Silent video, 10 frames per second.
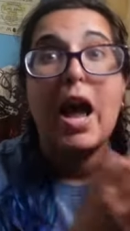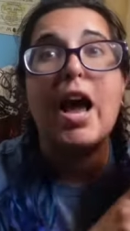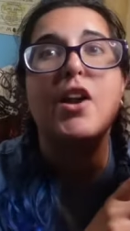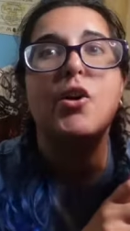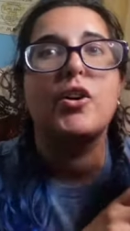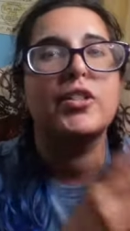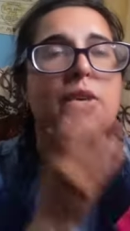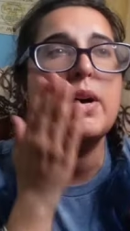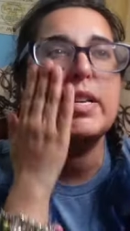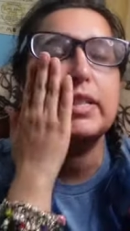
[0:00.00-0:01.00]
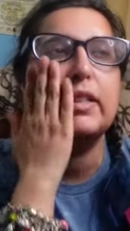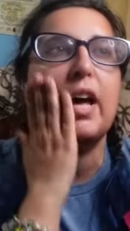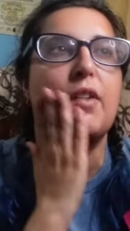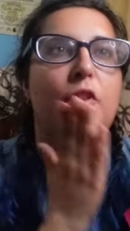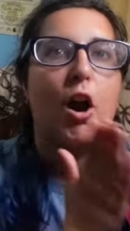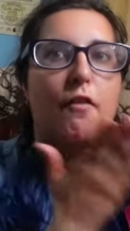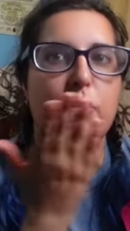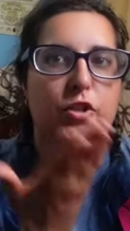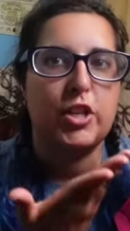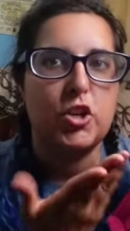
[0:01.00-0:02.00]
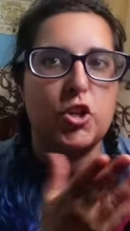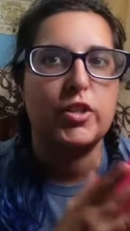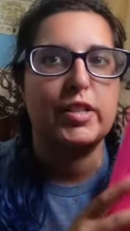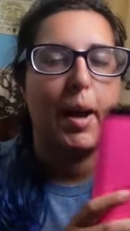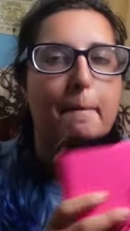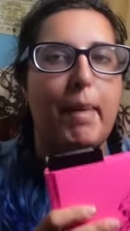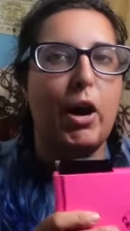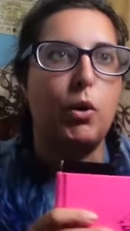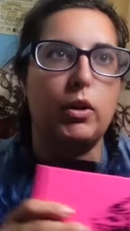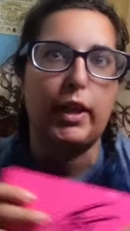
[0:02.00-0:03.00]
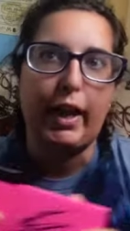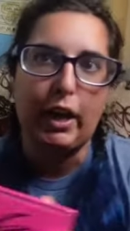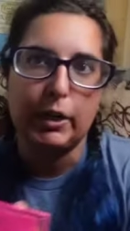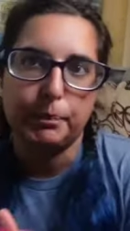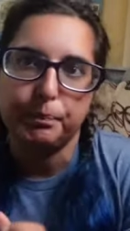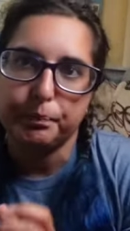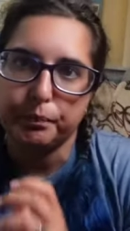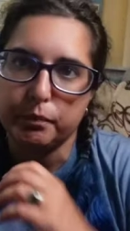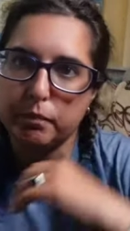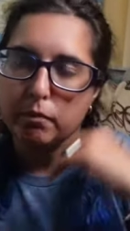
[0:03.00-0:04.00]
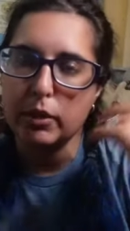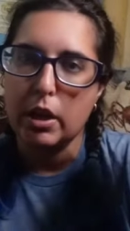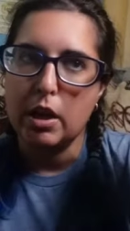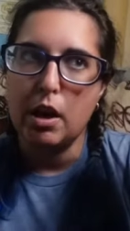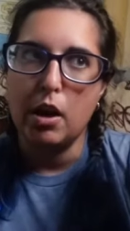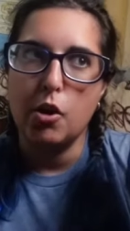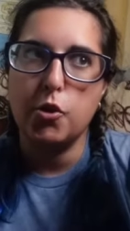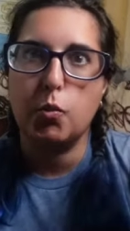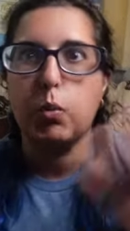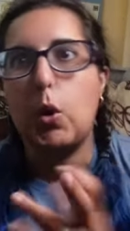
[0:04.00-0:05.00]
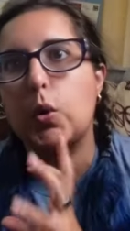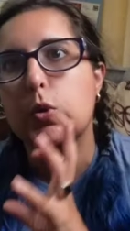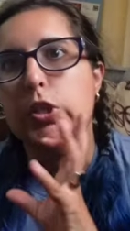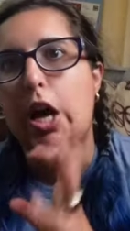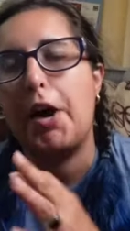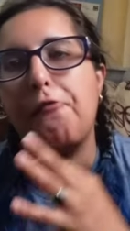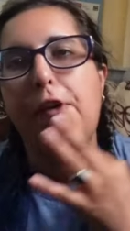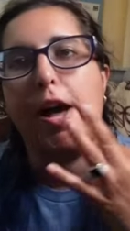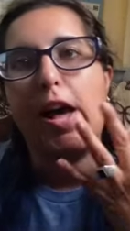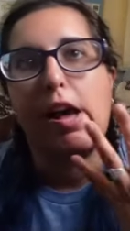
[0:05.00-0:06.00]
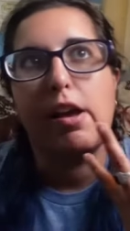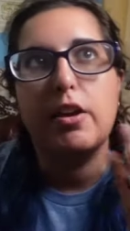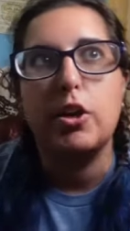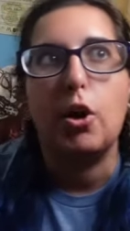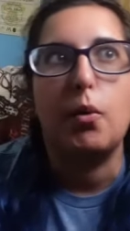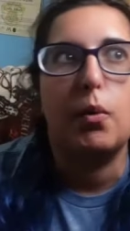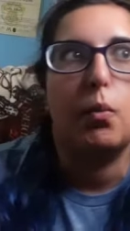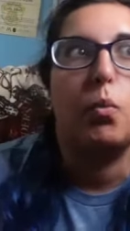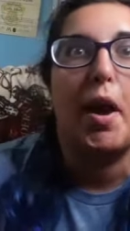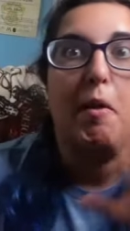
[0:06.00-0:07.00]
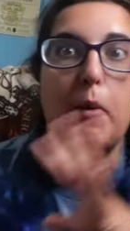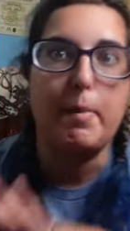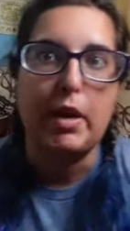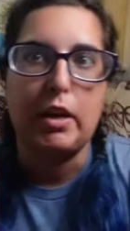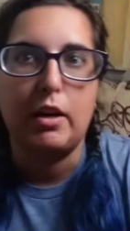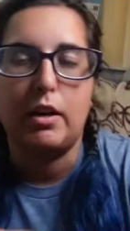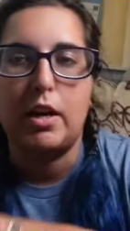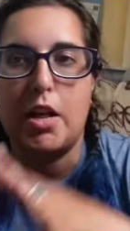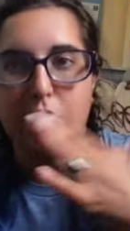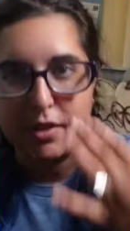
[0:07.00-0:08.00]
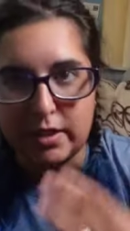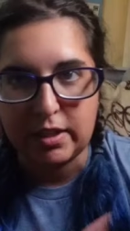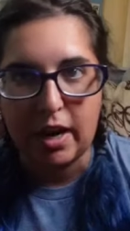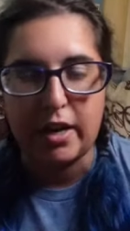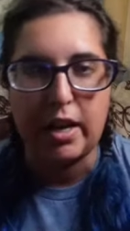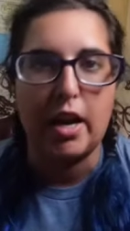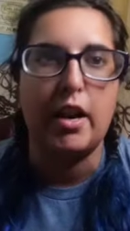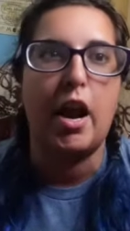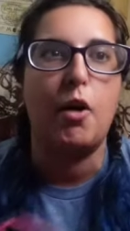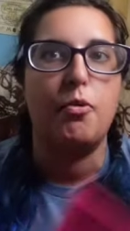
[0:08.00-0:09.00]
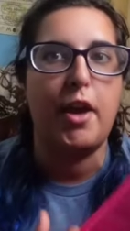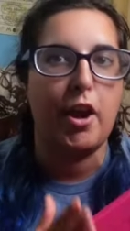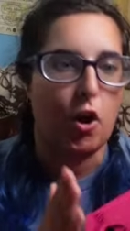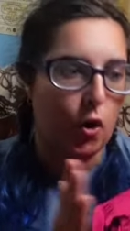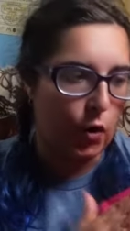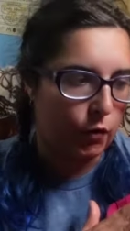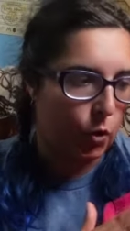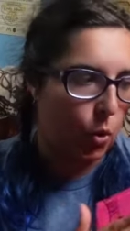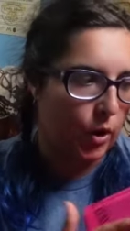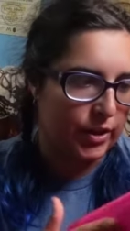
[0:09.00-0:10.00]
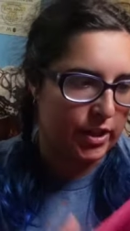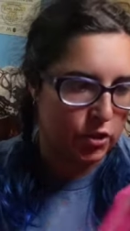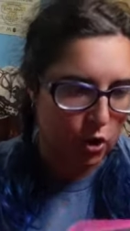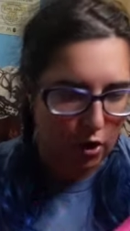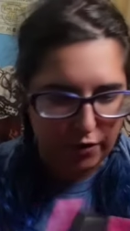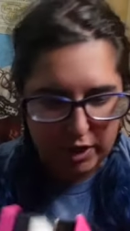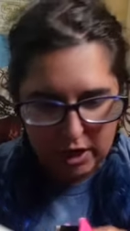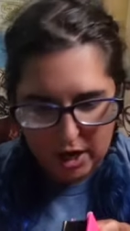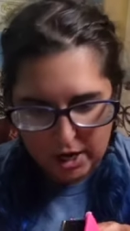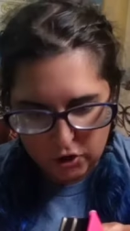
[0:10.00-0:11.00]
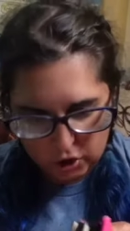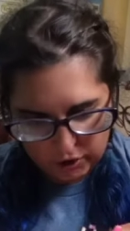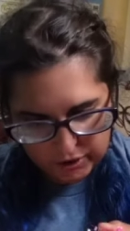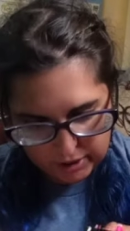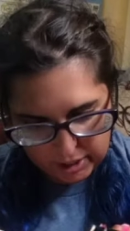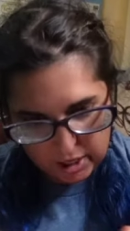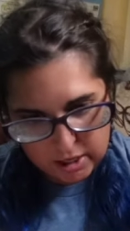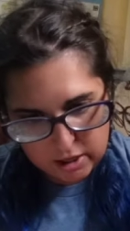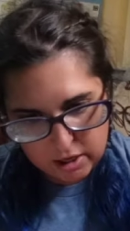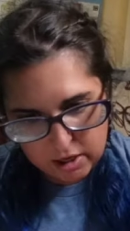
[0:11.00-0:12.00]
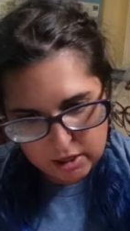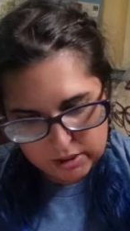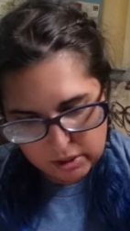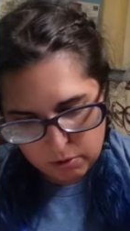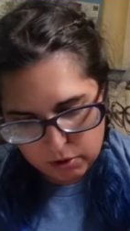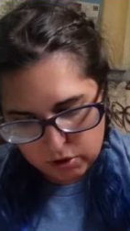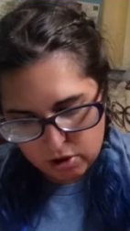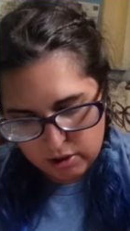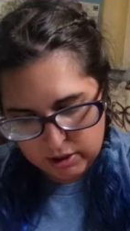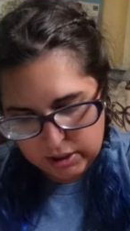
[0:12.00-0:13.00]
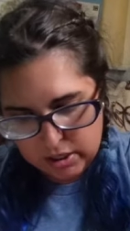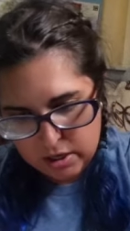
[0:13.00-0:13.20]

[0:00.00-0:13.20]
And it also has a lot of conversations about like the roles of, you know, white women in this society and how they are, of course, it's called the H R C, I think. Is that what it's called?